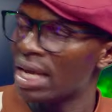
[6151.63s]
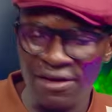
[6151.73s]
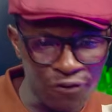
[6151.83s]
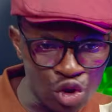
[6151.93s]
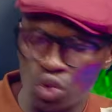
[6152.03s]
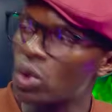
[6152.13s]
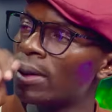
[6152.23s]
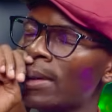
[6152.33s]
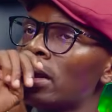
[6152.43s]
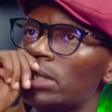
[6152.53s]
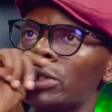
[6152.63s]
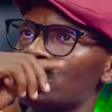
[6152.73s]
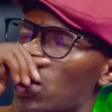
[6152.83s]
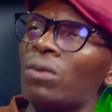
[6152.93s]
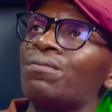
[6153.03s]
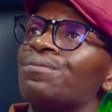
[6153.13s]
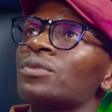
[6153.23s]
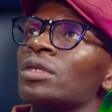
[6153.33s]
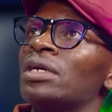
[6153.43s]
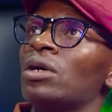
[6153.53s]
And for sure. So,
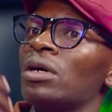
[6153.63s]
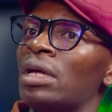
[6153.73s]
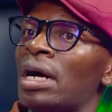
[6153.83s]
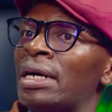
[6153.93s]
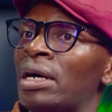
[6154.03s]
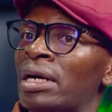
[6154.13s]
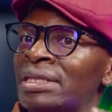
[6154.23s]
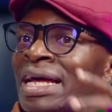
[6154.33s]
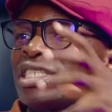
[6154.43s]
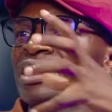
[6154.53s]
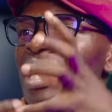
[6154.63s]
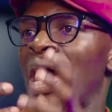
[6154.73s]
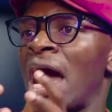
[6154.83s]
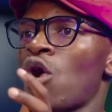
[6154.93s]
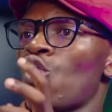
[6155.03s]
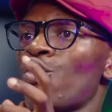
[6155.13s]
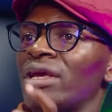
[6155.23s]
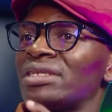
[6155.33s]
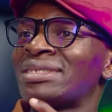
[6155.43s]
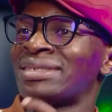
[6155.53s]
that's how
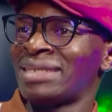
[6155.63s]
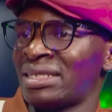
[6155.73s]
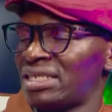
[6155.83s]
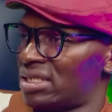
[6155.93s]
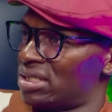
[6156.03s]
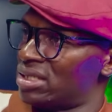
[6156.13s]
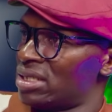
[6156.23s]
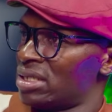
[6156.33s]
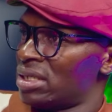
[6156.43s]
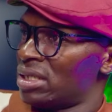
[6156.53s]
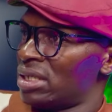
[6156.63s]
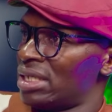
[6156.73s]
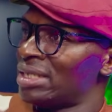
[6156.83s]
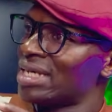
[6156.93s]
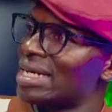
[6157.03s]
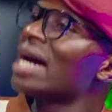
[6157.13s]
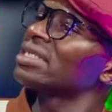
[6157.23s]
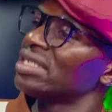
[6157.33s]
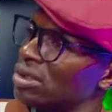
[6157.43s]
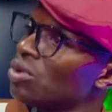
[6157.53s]
we started
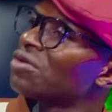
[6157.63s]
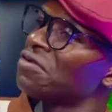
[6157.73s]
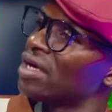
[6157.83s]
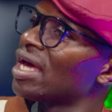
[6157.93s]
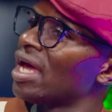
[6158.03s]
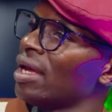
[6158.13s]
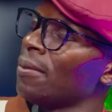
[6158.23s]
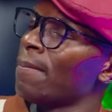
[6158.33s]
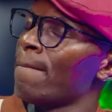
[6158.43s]
interacting with VK.